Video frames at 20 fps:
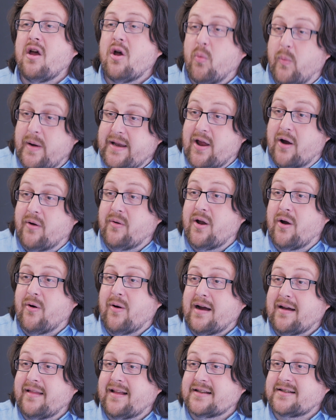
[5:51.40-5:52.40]
We don't know
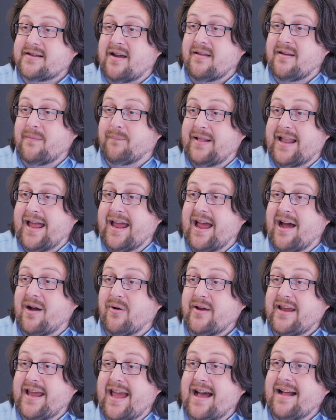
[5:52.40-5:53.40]
how that's going to play
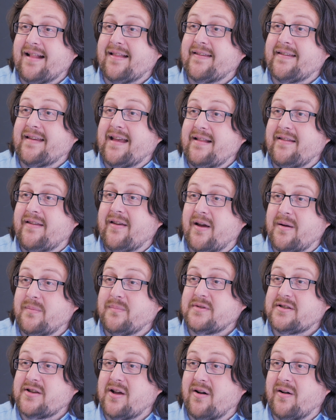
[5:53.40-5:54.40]
out yet in
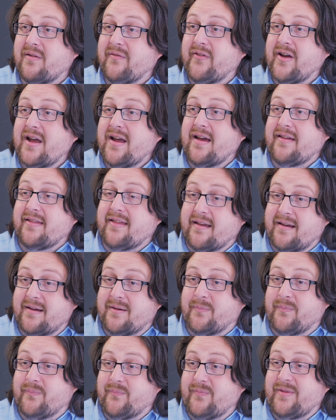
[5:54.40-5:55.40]
terms of
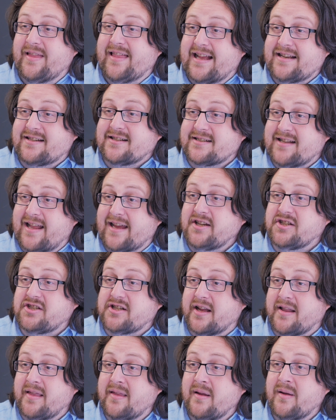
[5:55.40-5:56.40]
the
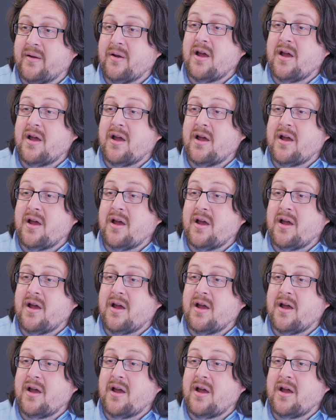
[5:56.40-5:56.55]
legislation,